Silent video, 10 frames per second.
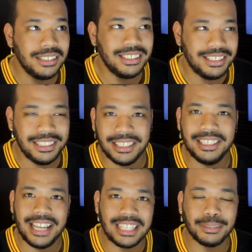
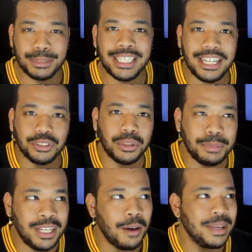he has the potential to
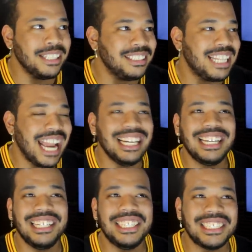become as
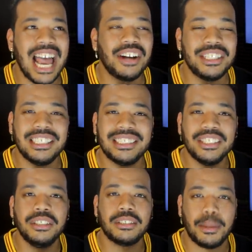technically sound and as
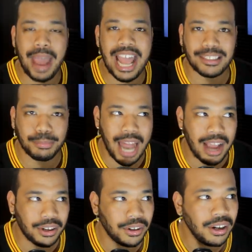good pass
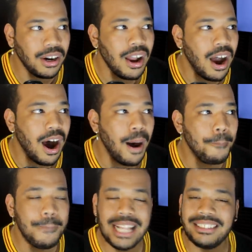blocker
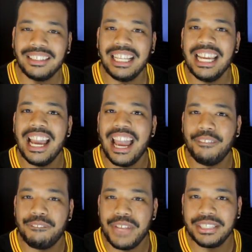mentally
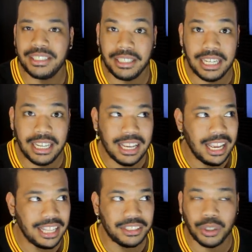and physically
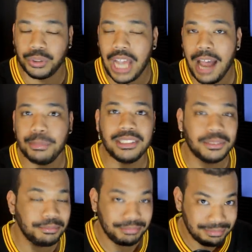as Joe
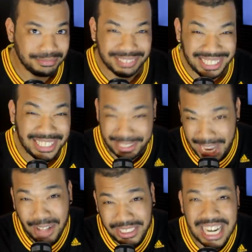Thomas.
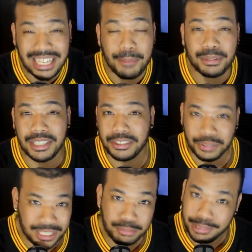I'll take that
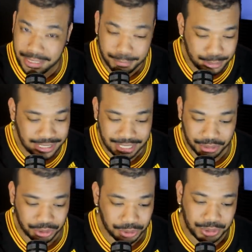potential. That's pretty good
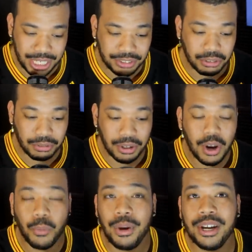potential. So Jedrick
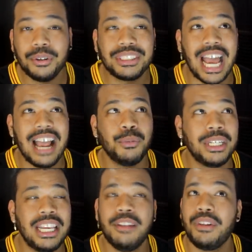Wills, I
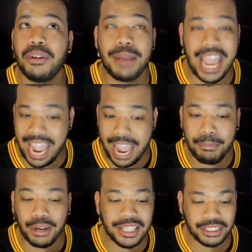would give him an
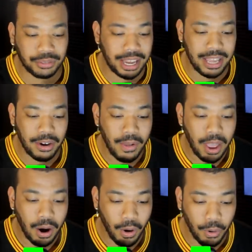A-plus grade
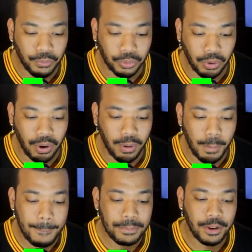
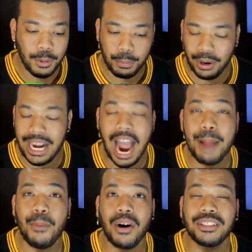overall. Pretty
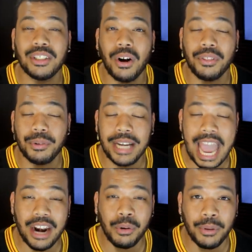high marks in all three
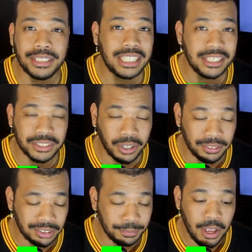categories. He
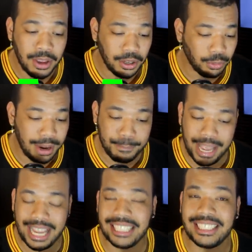deserves them. Great
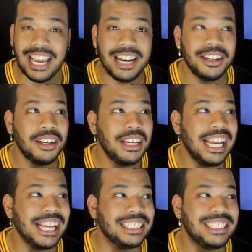pick at 10.
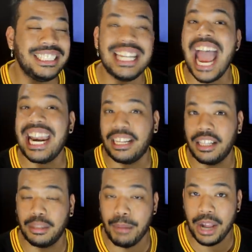Ecstatic
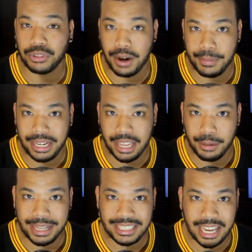that the Browns were able to get
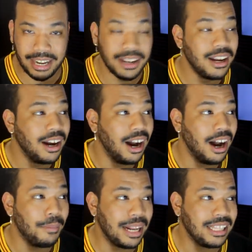him at 10.
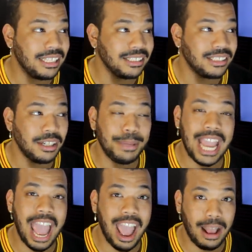I think this is going to
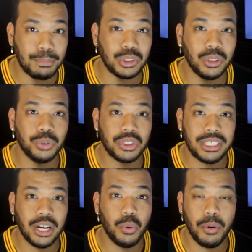be an absolute
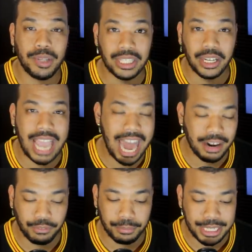steal when we look at
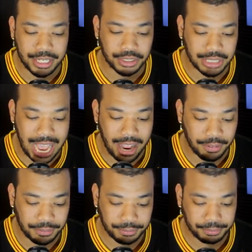it from years
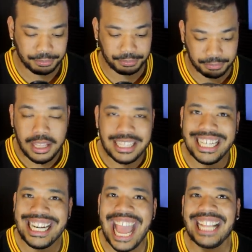down.
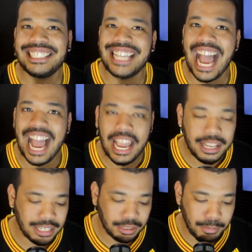The next
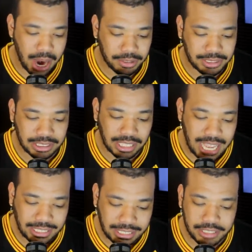guy that the Browns
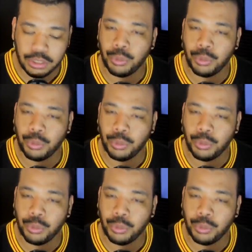selected is